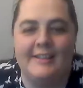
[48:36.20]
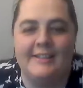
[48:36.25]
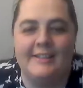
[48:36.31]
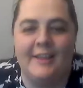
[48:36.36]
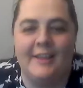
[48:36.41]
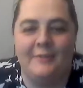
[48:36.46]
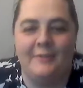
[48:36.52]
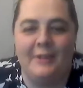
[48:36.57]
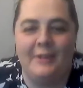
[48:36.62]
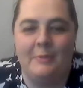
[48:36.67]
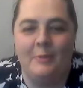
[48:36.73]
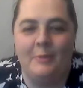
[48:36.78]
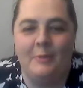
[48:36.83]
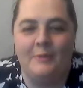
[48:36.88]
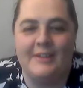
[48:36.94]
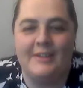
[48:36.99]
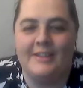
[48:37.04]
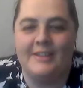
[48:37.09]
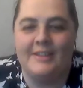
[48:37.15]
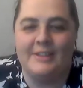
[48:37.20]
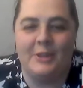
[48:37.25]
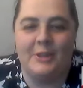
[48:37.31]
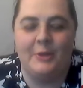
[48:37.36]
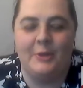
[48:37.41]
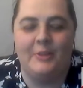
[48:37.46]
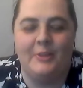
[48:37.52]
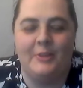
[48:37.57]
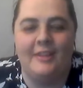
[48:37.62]
definitely moved
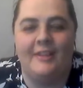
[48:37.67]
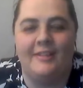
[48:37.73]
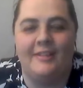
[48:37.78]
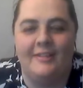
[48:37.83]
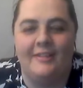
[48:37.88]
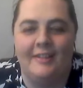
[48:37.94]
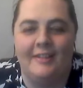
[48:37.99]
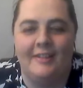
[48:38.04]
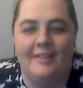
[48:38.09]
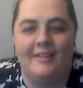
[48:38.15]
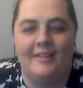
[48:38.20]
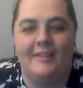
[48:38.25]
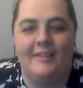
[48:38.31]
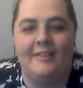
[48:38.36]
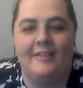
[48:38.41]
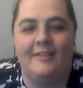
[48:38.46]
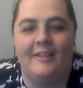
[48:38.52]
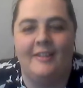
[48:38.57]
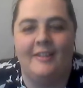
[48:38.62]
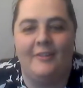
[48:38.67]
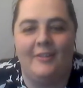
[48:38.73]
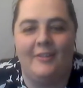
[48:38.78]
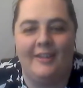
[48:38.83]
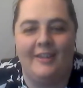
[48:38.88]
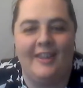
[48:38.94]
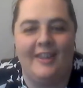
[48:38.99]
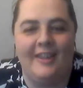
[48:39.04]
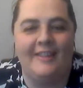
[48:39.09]
into the never
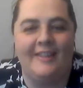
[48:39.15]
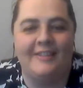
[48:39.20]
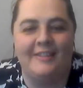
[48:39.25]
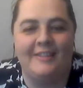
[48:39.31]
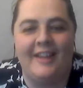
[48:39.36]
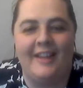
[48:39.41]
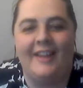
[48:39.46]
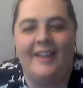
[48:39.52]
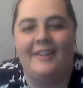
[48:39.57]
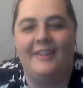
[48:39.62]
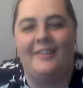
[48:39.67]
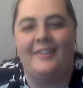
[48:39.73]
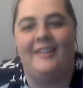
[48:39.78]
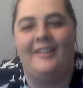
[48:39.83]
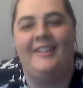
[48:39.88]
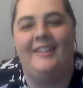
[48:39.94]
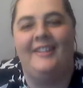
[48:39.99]
again category